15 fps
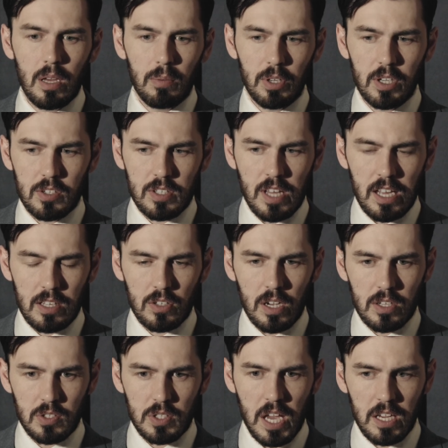Because that
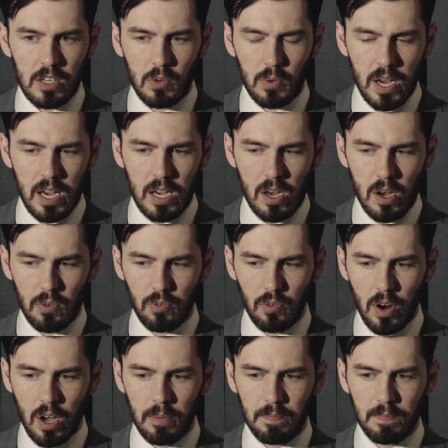does take away
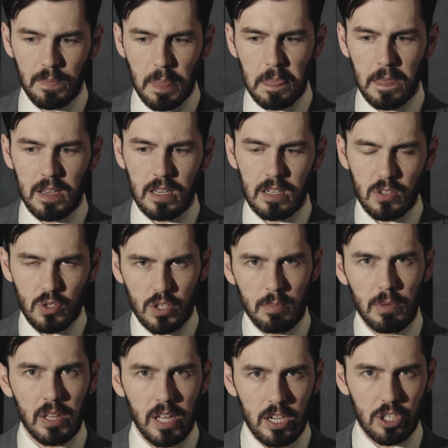from the
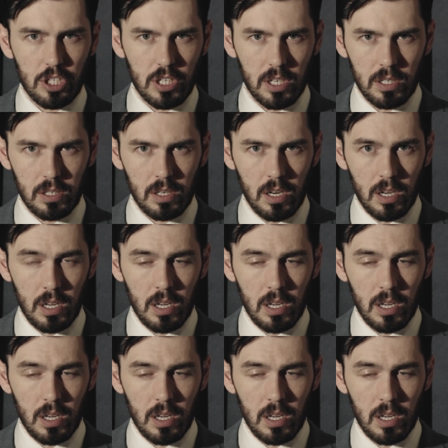assimilation